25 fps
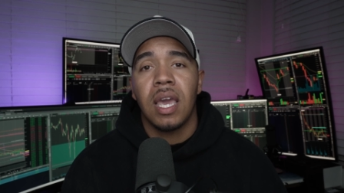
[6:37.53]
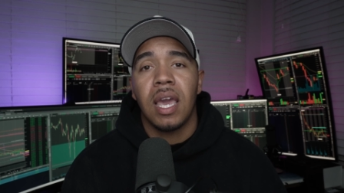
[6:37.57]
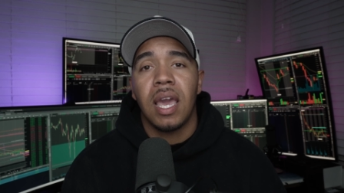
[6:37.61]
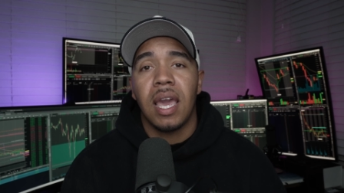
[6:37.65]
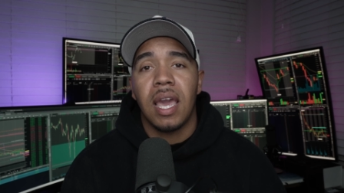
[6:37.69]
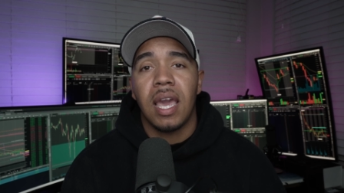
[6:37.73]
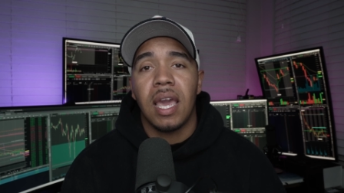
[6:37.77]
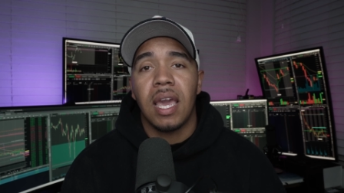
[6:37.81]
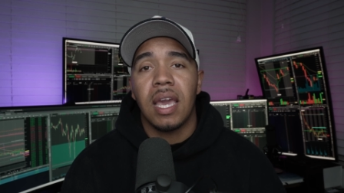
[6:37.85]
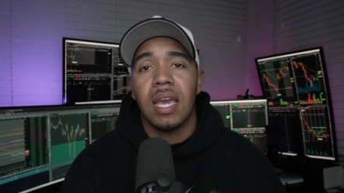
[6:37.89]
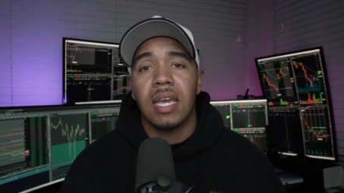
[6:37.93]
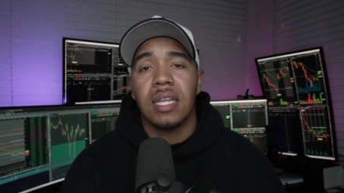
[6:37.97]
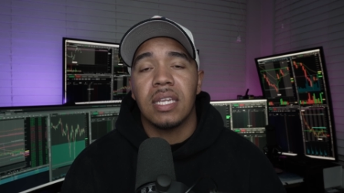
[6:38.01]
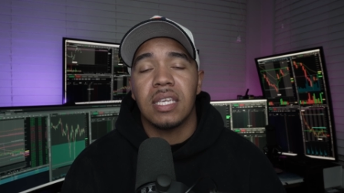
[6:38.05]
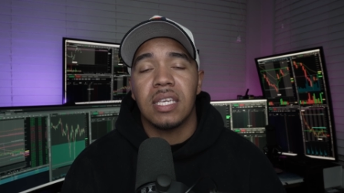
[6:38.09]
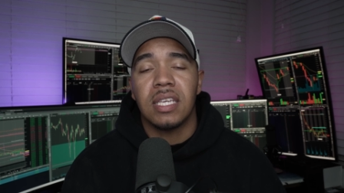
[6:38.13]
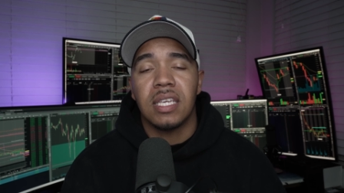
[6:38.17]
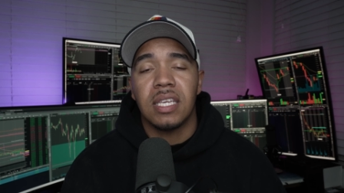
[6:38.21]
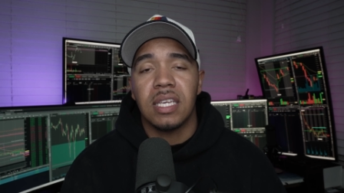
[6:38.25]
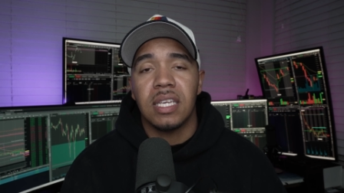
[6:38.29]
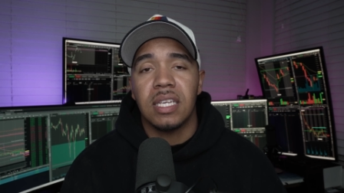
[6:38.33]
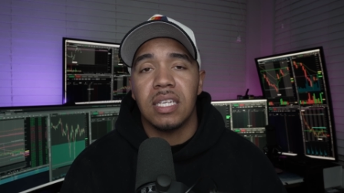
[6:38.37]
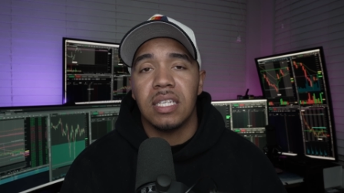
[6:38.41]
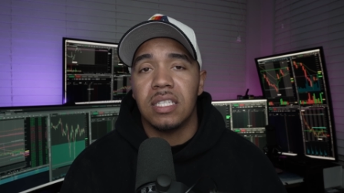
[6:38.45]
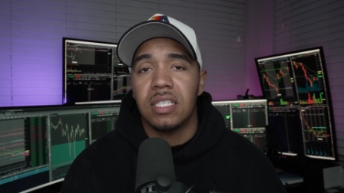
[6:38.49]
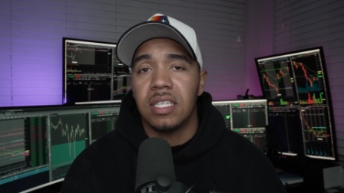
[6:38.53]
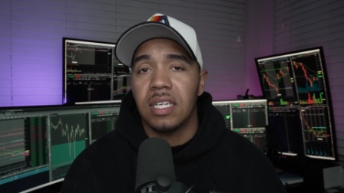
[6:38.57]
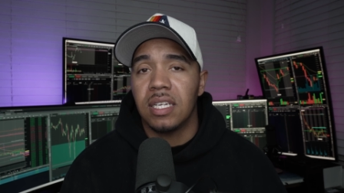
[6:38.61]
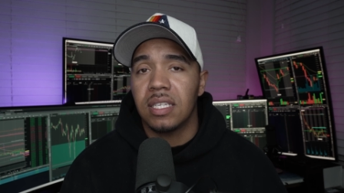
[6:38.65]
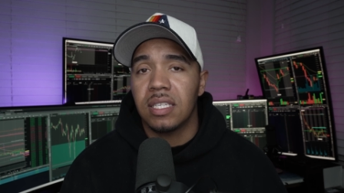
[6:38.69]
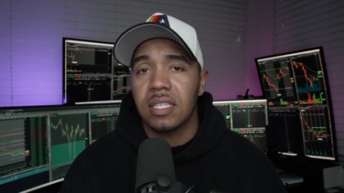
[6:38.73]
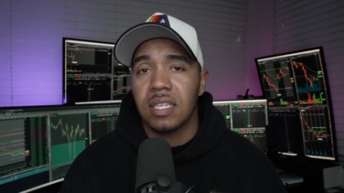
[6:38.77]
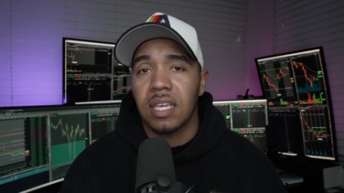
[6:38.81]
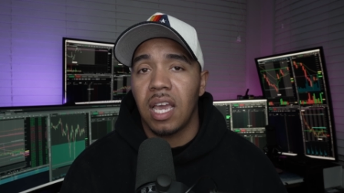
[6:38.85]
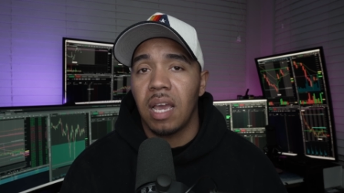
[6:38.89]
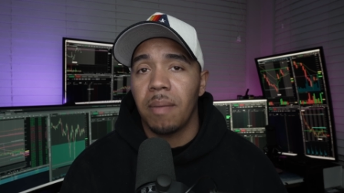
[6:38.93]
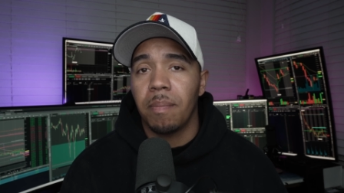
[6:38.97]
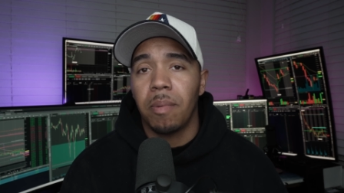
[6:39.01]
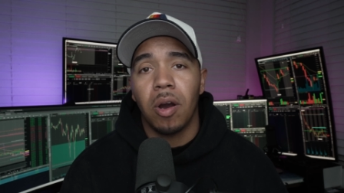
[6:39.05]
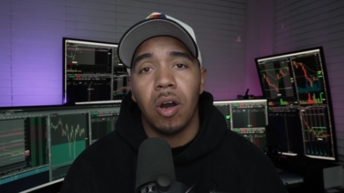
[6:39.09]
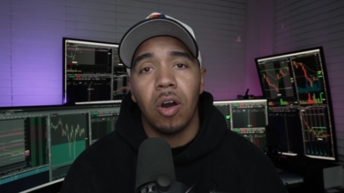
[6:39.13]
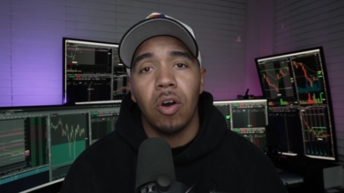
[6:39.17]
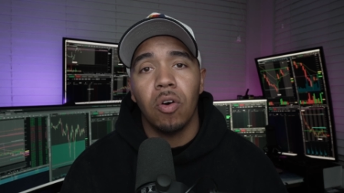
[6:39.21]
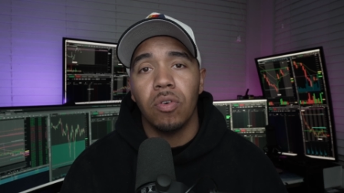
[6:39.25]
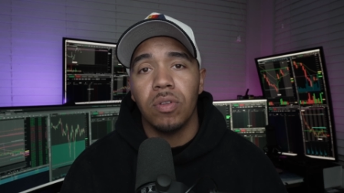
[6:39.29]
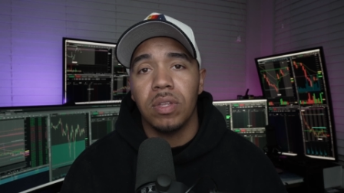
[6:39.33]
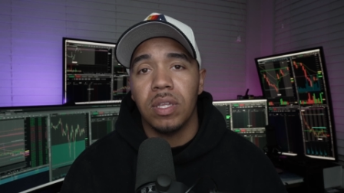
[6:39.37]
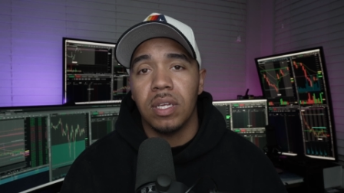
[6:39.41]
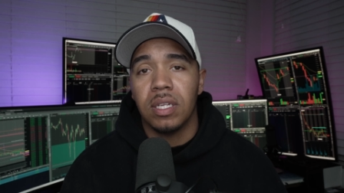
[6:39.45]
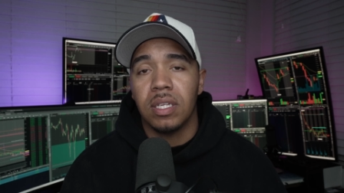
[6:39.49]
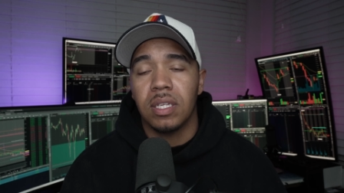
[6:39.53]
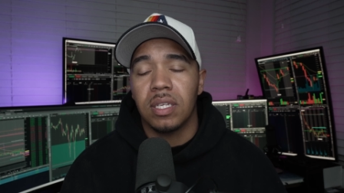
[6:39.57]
and he just kept holding.